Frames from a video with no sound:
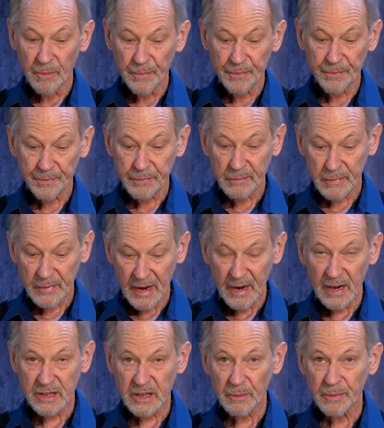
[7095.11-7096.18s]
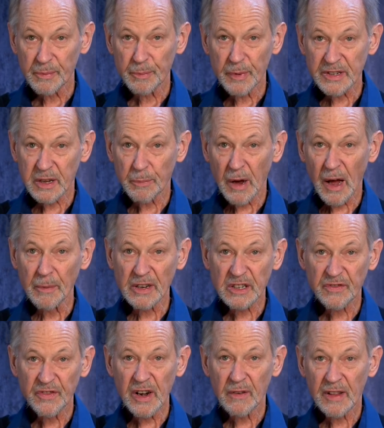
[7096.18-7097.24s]
So it's
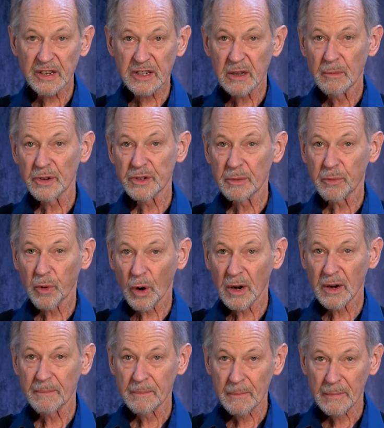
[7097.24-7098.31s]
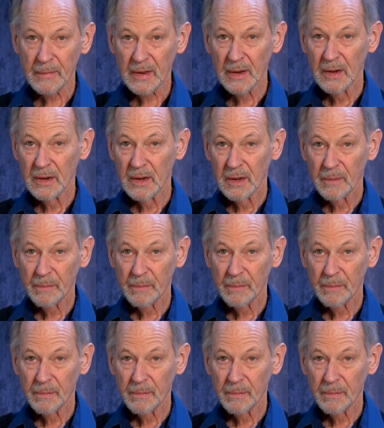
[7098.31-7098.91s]
the public sphere that's the most important.